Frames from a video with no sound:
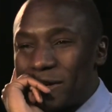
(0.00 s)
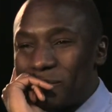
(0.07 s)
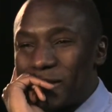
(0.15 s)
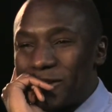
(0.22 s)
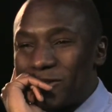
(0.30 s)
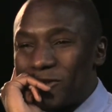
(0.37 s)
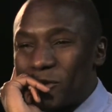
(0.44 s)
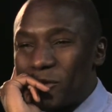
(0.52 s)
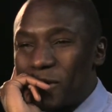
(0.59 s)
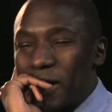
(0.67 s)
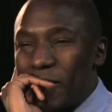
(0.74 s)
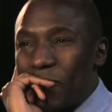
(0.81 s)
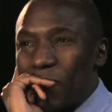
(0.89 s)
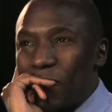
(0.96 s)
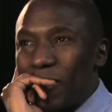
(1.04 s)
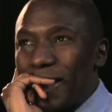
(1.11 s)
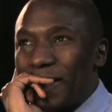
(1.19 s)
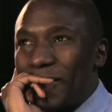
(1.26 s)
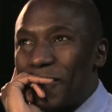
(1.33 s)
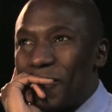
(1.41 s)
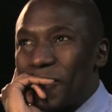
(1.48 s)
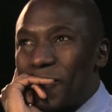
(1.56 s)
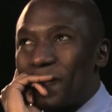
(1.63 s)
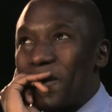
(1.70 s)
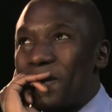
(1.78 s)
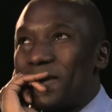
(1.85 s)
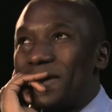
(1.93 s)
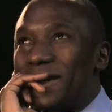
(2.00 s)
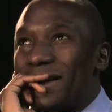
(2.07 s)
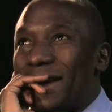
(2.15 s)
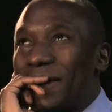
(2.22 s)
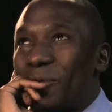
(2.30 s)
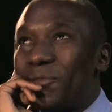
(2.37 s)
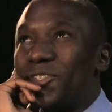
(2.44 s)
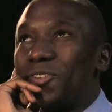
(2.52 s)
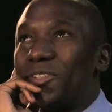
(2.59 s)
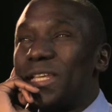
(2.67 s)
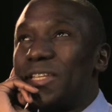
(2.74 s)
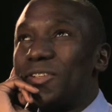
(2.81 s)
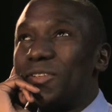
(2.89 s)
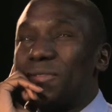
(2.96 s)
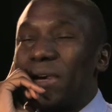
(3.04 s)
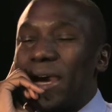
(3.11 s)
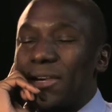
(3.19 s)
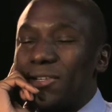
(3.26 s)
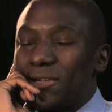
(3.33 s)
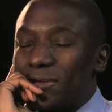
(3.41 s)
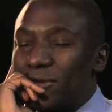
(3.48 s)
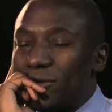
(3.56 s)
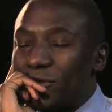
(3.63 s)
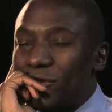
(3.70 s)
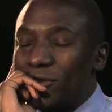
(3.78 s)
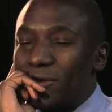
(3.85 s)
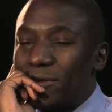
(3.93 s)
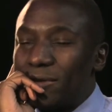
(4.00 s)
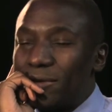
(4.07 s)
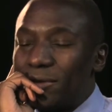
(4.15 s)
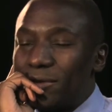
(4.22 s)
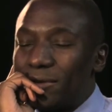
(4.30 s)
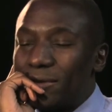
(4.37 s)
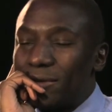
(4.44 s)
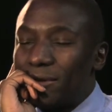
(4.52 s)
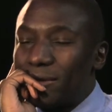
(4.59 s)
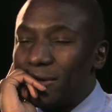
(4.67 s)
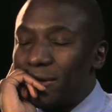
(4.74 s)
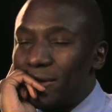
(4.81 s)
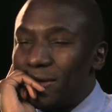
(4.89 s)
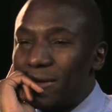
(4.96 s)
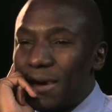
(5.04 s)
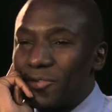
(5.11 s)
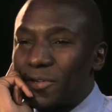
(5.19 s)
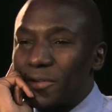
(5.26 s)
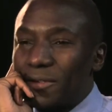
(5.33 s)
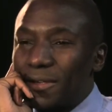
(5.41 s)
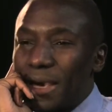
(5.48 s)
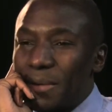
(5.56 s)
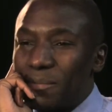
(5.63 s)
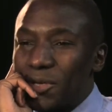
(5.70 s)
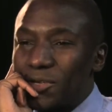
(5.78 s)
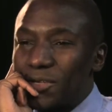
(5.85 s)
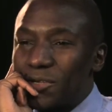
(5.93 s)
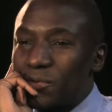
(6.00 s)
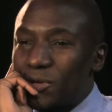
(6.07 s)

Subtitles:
And so what was it like? What was your teacher's reaction to your theatrical ambitions?